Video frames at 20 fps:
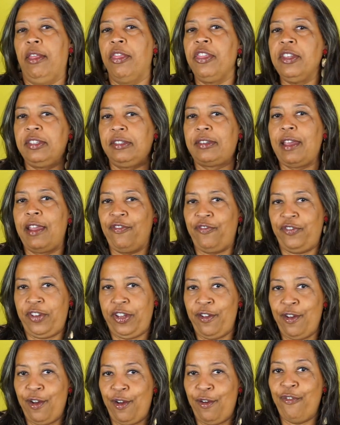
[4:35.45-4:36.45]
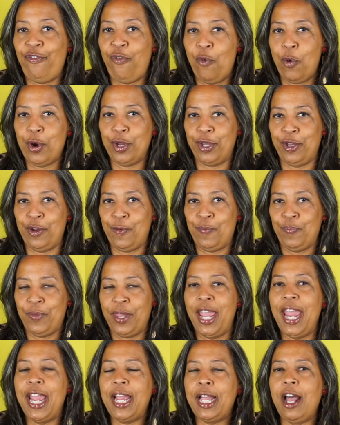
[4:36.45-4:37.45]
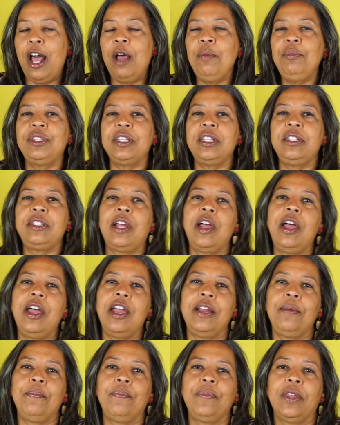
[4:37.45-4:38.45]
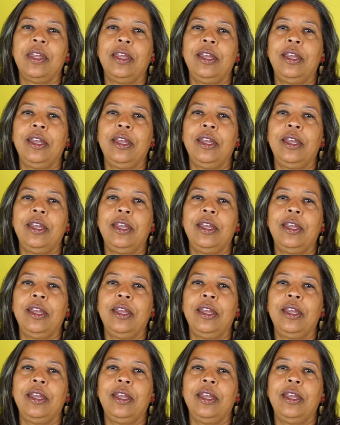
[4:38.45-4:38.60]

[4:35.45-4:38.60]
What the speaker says: the safety for you. It comes in time.